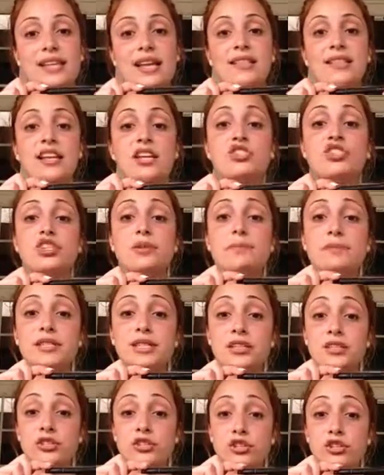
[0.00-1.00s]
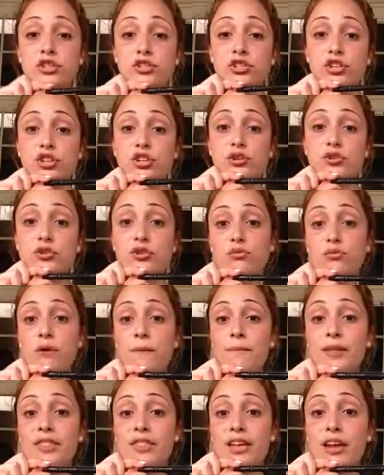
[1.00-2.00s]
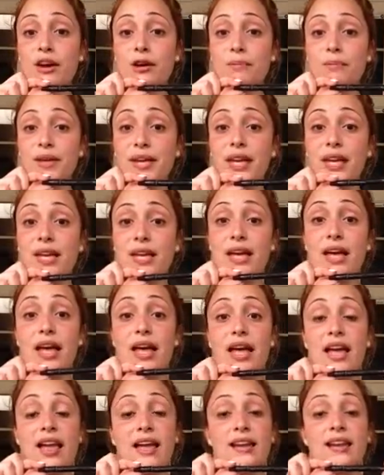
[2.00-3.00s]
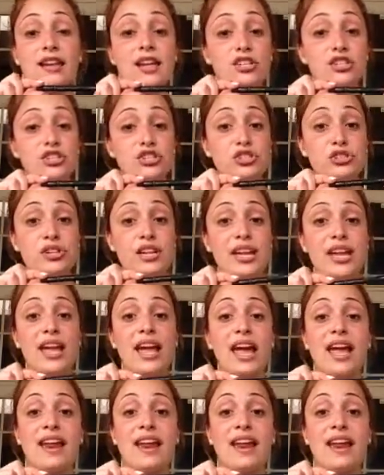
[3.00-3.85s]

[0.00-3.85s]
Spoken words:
and the Egyptians used to use aromatherapy in history,